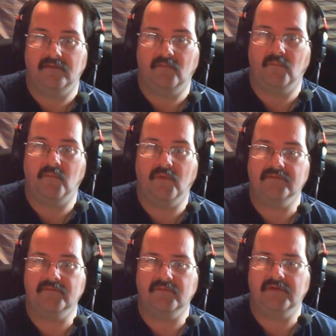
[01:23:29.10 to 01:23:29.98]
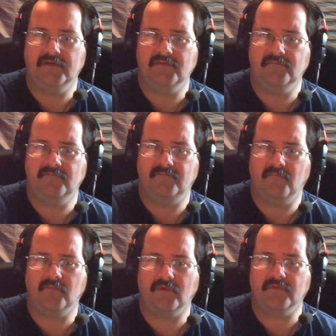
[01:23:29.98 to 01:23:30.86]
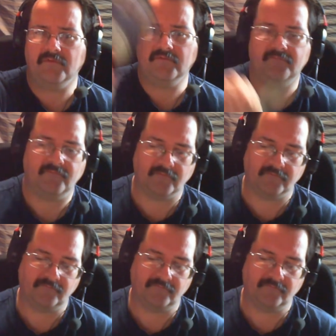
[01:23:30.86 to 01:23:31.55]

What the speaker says: One green, 4 other for